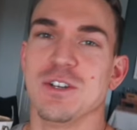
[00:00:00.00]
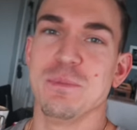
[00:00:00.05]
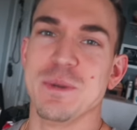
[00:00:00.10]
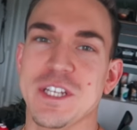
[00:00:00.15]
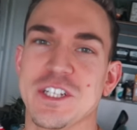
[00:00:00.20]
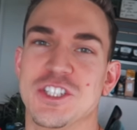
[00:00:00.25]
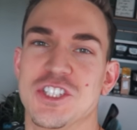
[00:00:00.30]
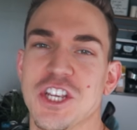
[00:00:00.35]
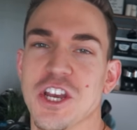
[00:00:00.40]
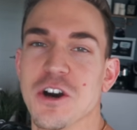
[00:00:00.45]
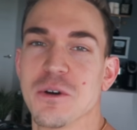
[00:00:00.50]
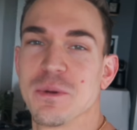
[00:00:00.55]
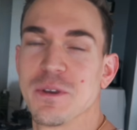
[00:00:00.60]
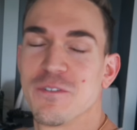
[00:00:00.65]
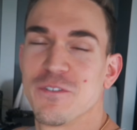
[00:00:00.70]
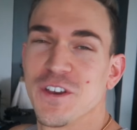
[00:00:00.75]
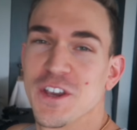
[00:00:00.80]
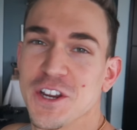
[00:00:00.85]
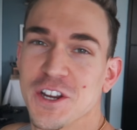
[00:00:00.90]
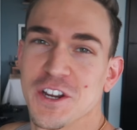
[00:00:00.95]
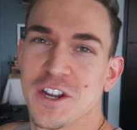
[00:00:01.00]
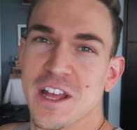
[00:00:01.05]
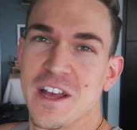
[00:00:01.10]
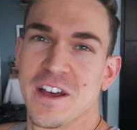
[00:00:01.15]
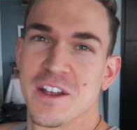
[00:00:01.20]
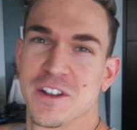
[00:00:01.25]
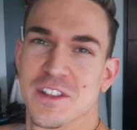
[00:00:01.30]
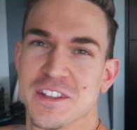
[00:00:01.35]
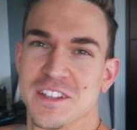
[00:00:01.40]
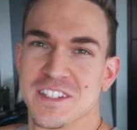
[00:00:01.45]
So me and Shelby figured
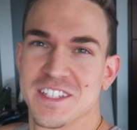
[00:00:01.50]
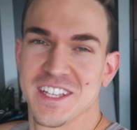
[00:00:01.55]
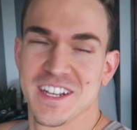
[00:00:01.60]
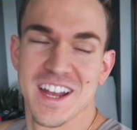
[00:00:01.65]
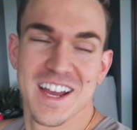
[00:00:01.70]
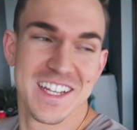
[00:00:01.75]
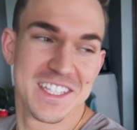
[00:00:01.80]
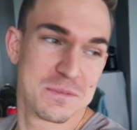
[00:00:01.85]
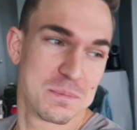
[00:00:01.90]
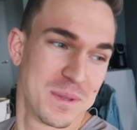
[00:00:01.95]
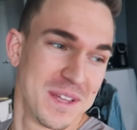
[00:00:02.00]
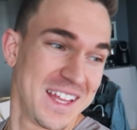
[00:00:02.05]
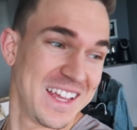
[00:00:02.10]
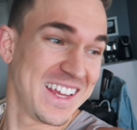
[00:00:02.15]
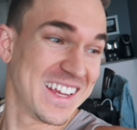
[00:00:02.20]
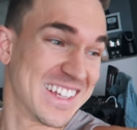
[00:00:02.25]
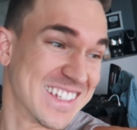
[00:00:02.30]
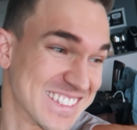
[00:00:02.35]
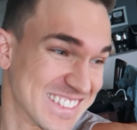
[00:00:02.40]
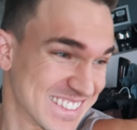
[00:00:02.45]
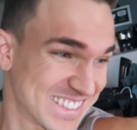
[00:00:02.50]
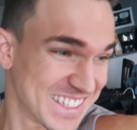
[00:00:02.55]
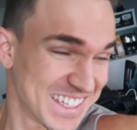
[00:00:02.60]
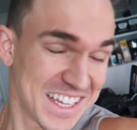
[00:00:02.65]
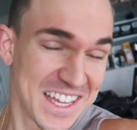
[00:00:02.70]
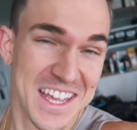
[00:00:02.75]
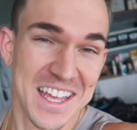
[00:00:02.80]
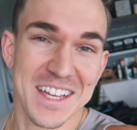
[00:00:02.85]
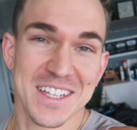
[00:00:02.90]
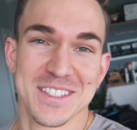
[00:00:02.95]
out tonight's plans.
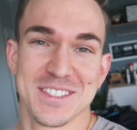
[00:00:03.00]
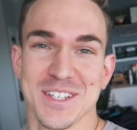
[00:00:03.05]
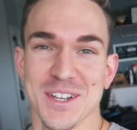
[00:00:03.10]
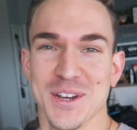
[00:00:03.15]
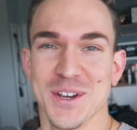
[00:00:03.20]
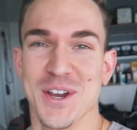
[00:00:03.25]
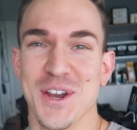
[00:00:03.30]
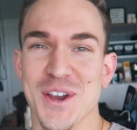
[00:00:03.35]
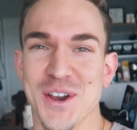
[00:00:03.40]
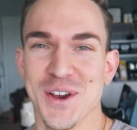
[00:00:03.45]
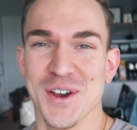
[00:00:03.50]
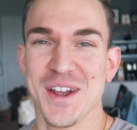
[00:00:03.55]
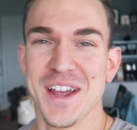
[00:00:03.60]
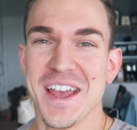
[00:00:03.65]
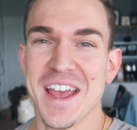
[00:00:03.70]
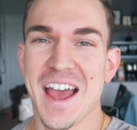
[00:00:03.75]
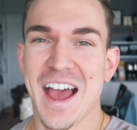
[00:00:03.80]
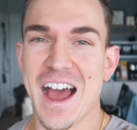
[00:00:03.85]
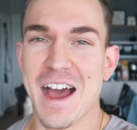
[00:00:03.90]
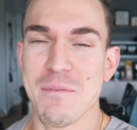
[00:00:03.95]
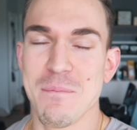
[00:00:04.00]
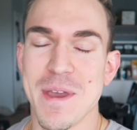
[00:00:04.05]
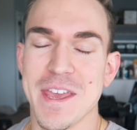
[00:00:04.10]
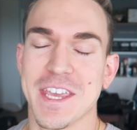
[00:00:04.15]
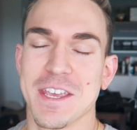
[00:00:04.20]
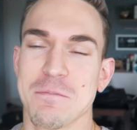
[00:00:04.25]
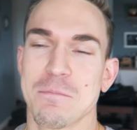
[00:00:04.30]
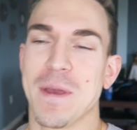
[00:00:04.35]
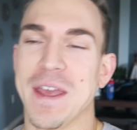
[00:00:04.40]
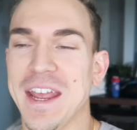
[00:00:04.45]
So I'm
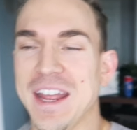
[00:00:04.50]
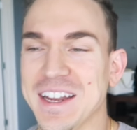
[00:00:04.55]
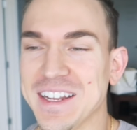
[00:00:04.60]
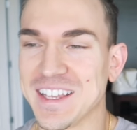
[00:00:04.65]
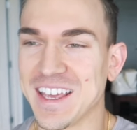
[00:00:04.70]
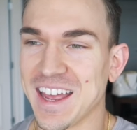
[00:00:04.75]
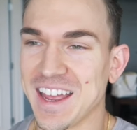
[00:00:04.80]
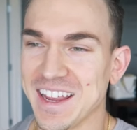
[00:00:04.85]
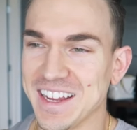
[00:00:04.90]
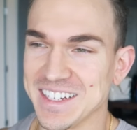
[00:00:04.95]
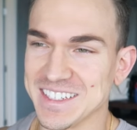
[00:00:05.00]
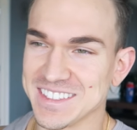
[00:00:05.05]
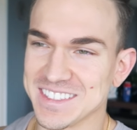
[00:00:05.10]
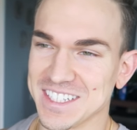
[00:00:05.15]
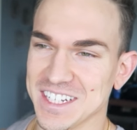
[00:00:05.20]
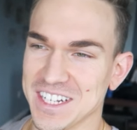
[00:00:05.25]
making pancakes